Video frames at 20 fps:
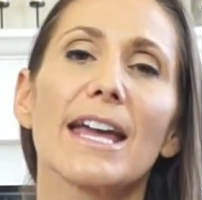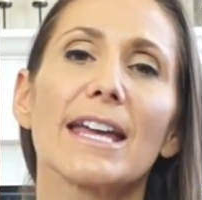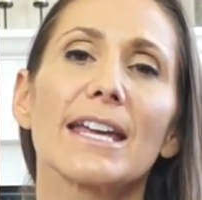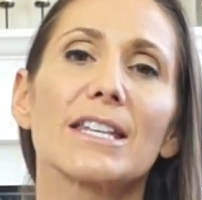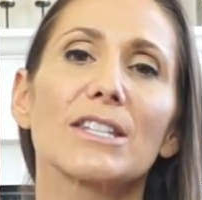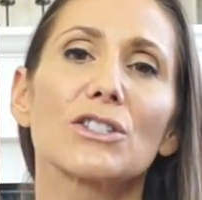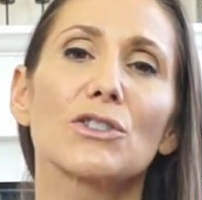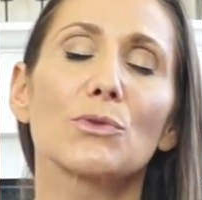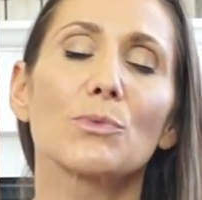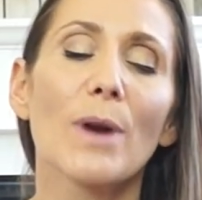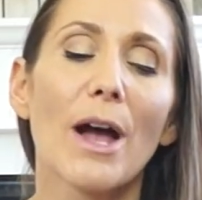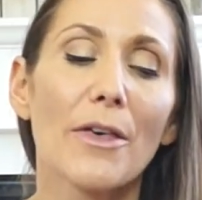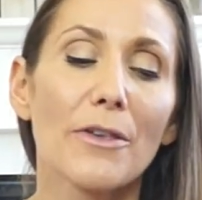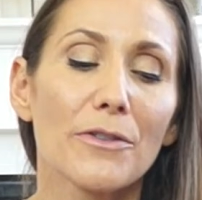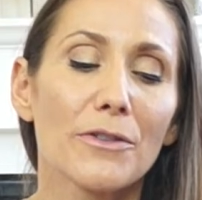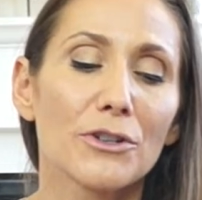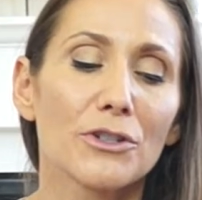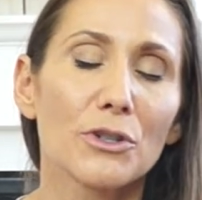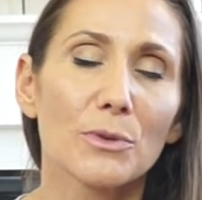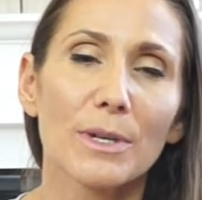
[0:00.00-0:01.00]
is to, rather
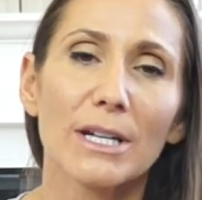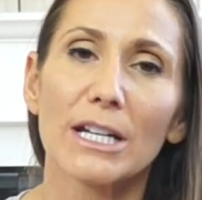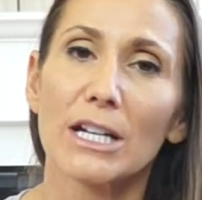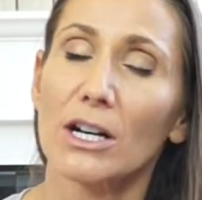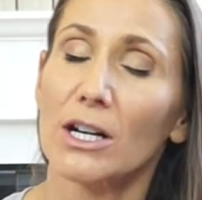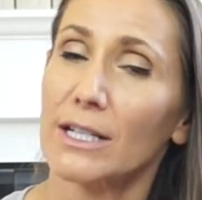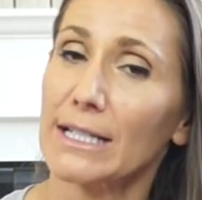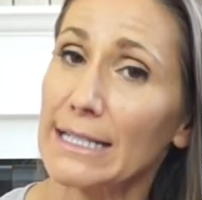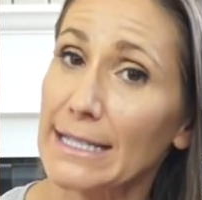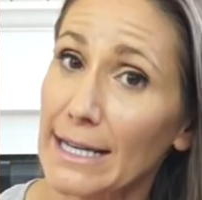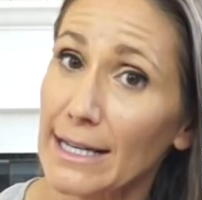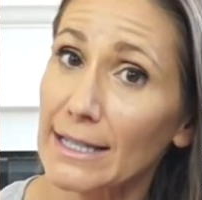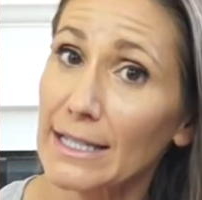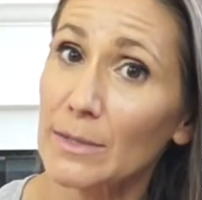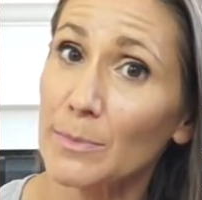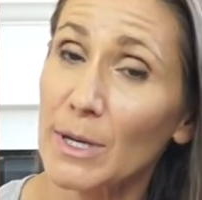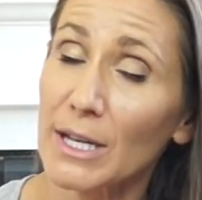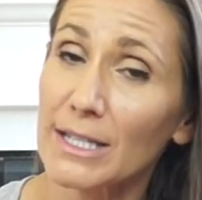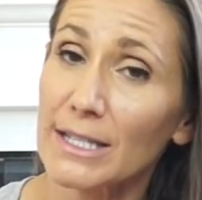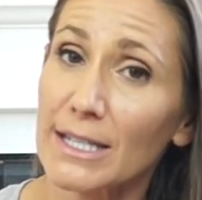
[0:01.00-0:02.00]
than doing it on a
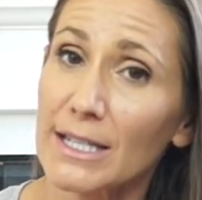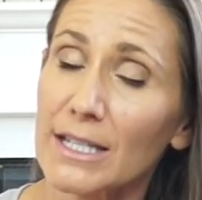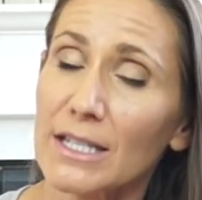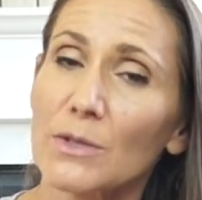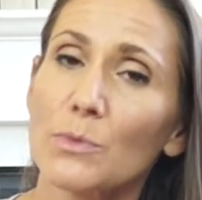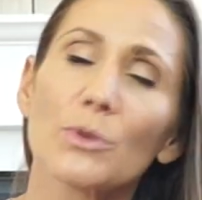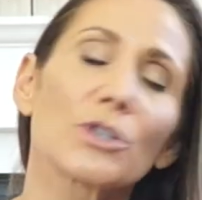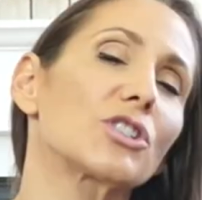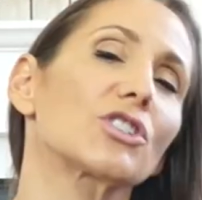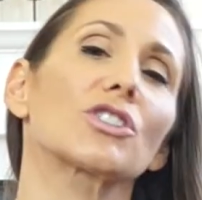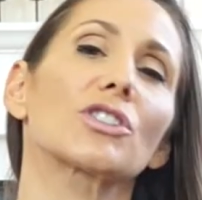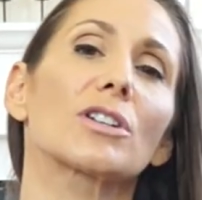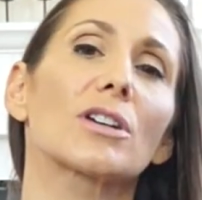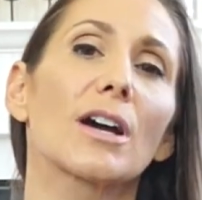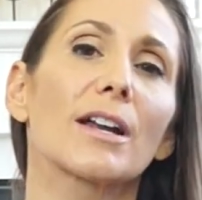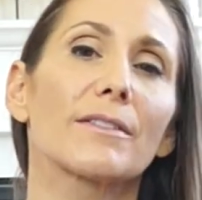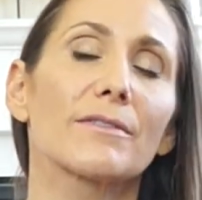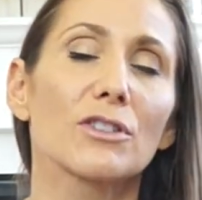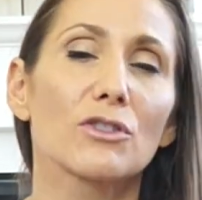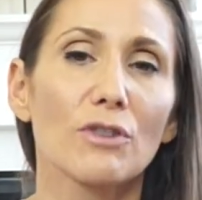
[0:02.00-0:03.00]
daily basis, which
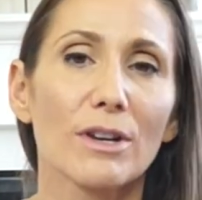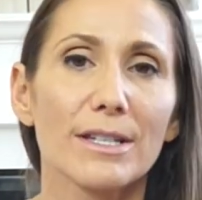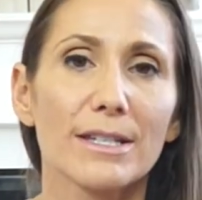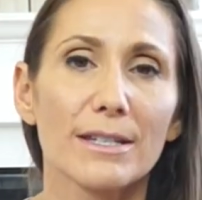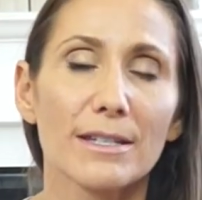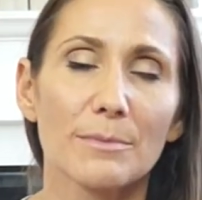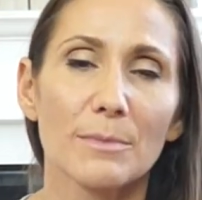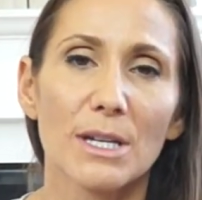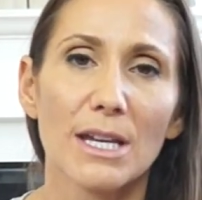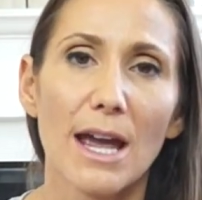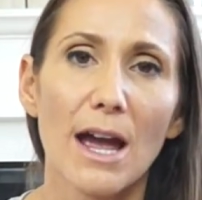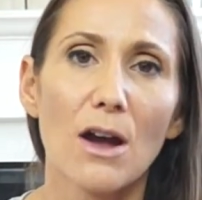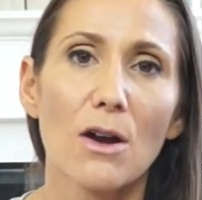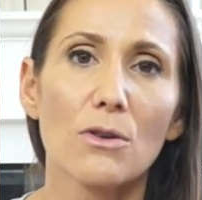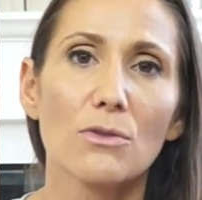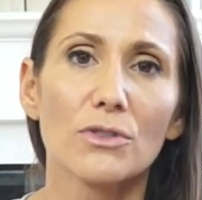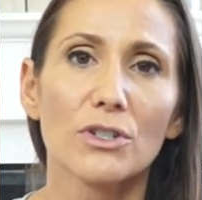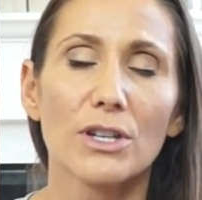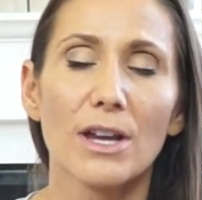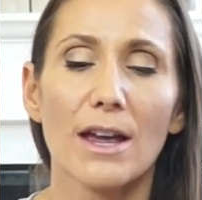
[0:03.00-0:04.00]
kind of stresses me
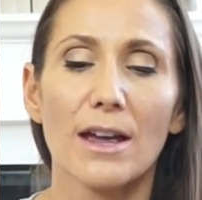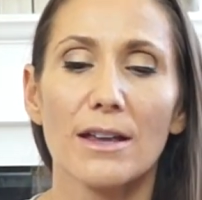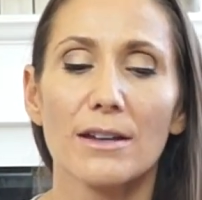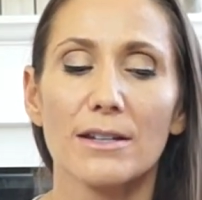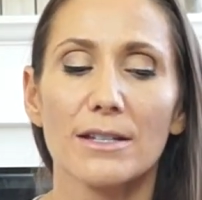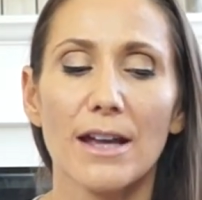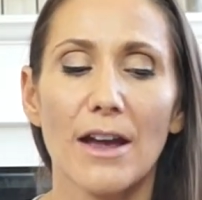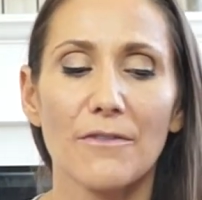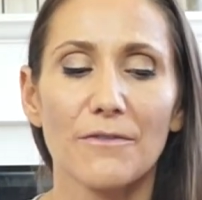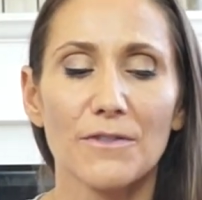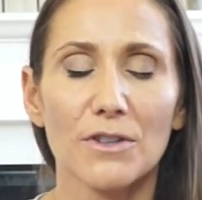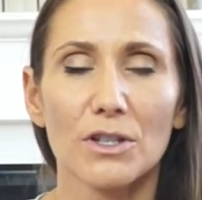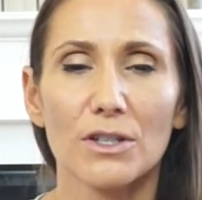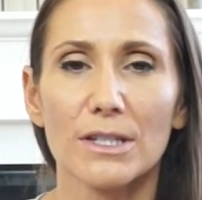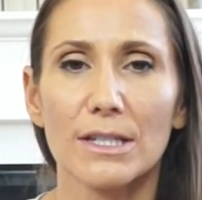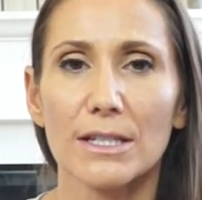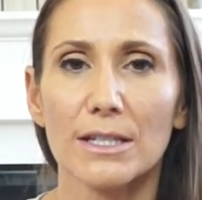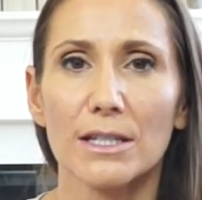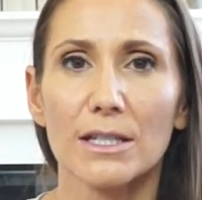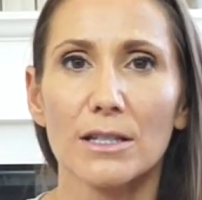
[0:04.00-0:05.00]
out and I feel
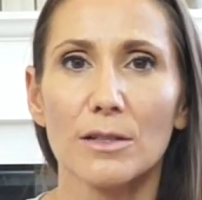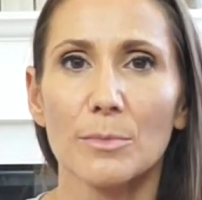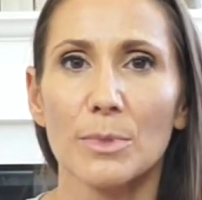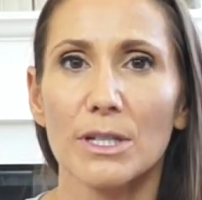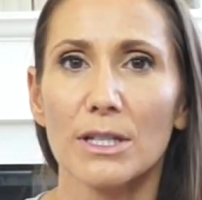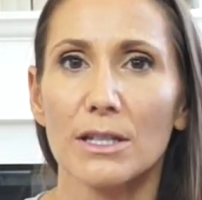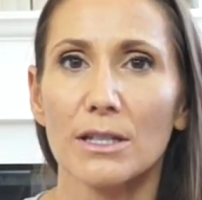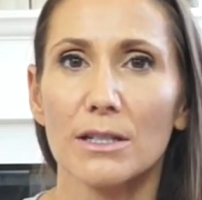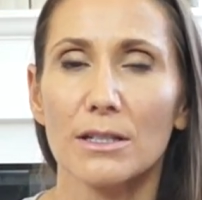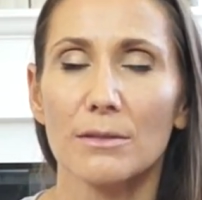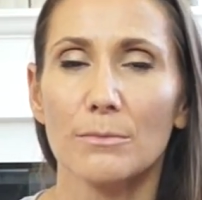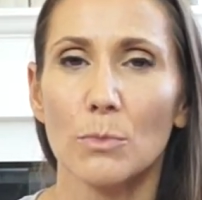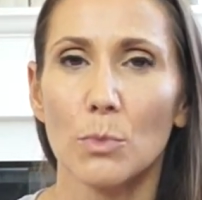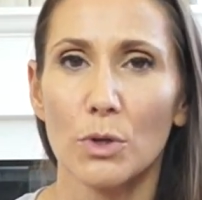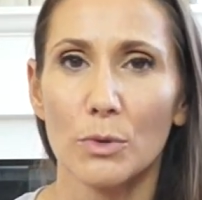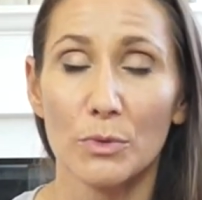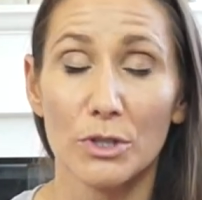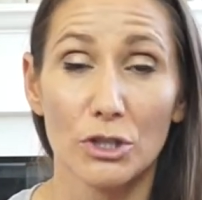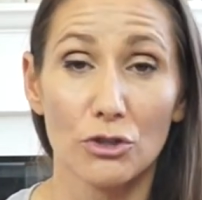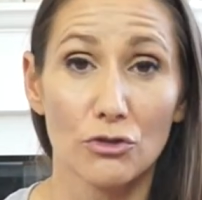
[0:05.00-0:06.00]
is a little bit
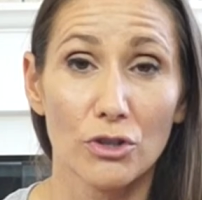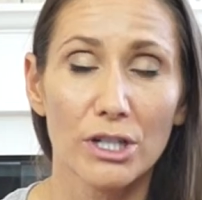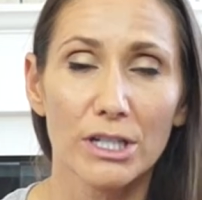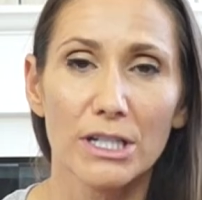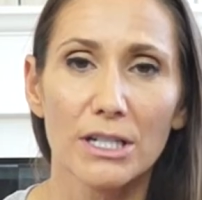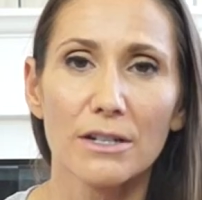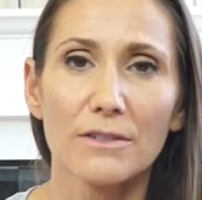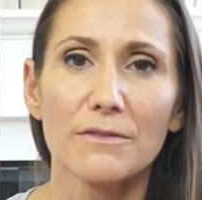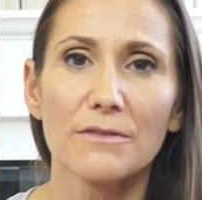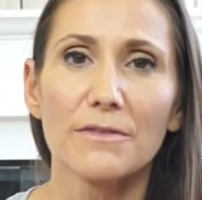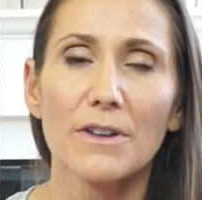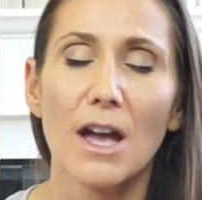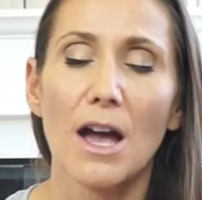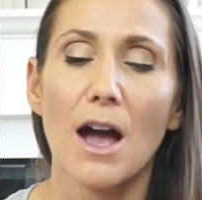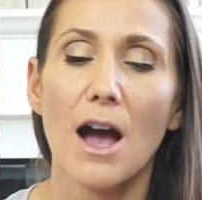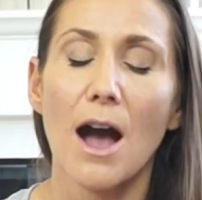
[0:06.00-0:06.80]
more restrictive,